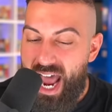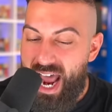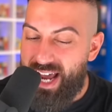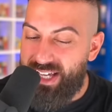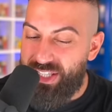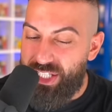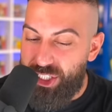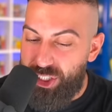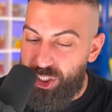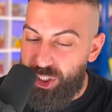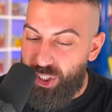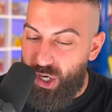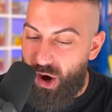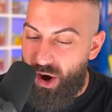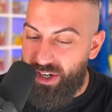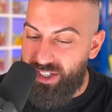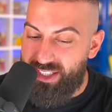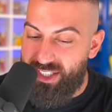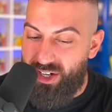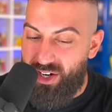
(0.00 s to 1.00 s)
and the
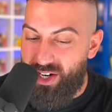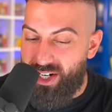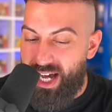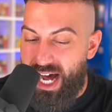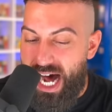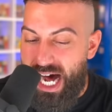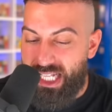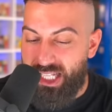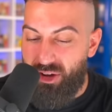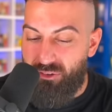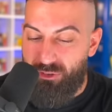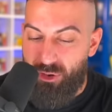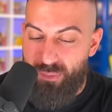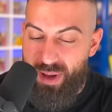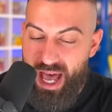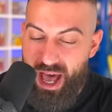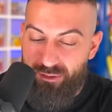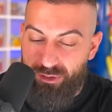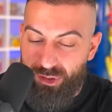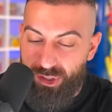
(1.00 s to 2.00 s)
Charizard Holo
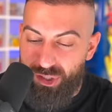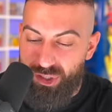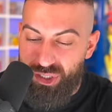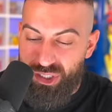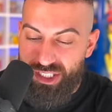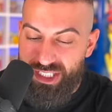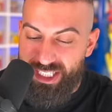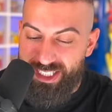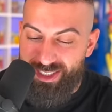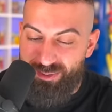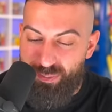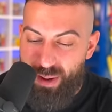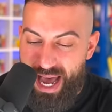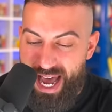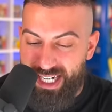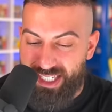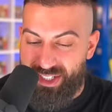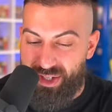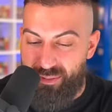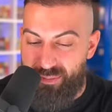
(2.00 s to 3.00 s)
from Evolutions
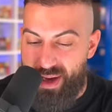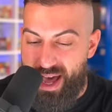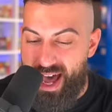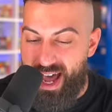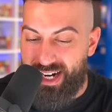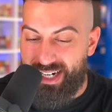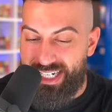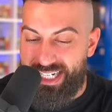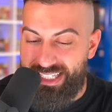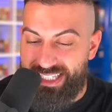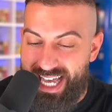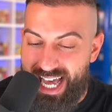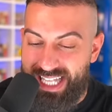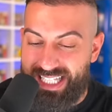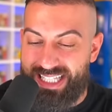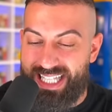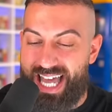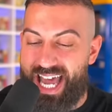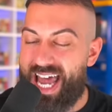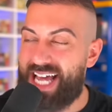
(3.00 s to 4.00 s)
back-to-back in
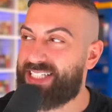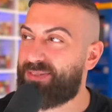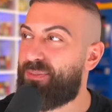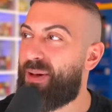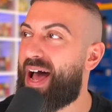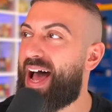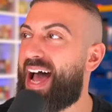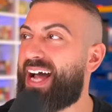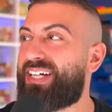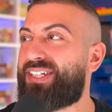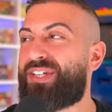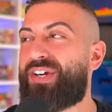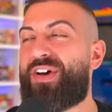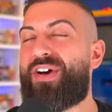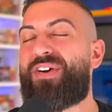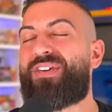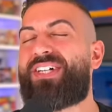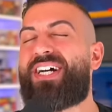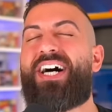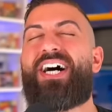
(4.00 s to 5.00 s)
that last pack.
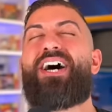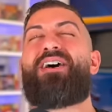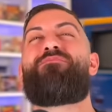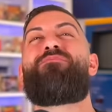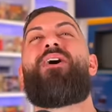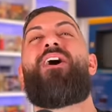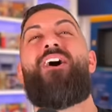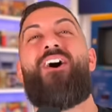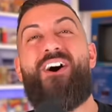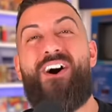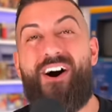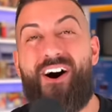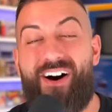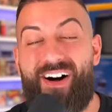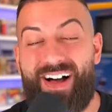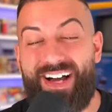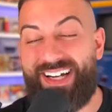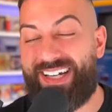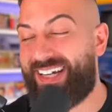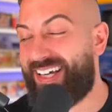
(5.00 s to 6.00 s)
Dude, come
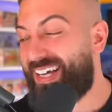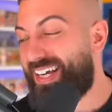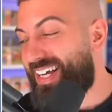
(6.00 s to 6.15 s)
on.